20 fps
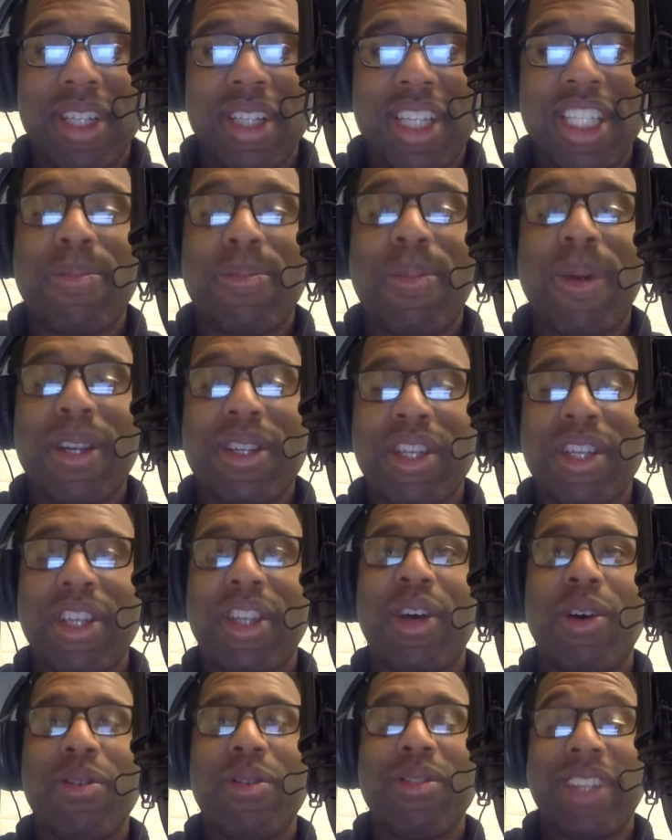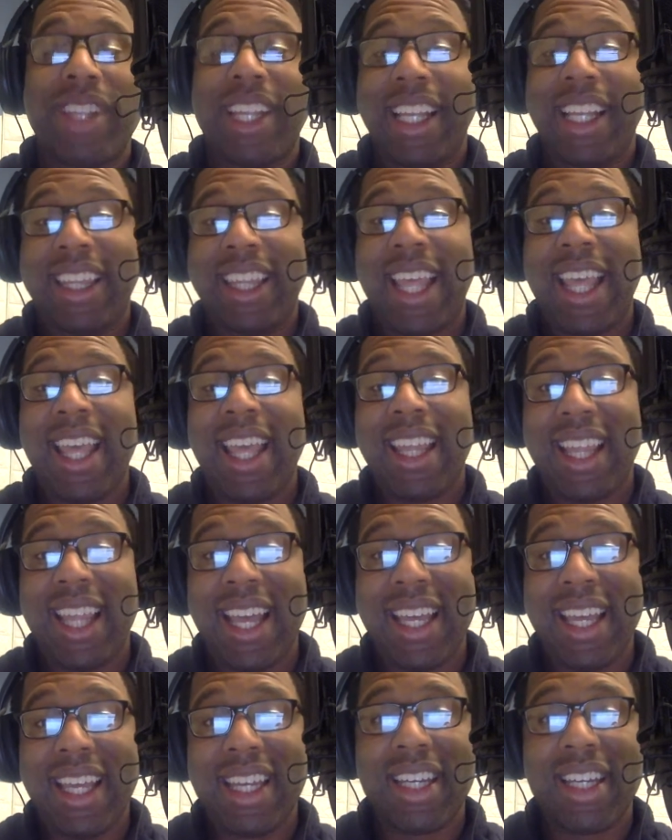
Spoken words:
especially those that they like.